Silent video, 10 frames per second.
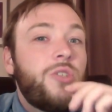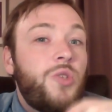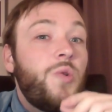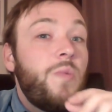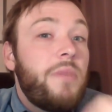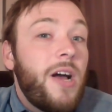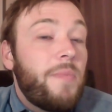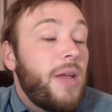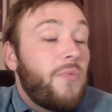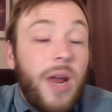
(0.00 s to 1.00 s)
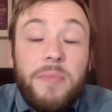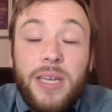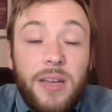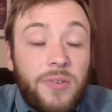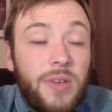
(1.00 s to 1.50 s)
do bug me. Write
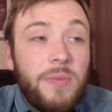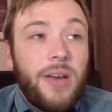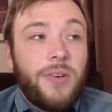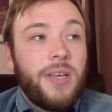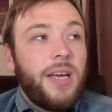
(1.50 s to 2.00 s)
me another email.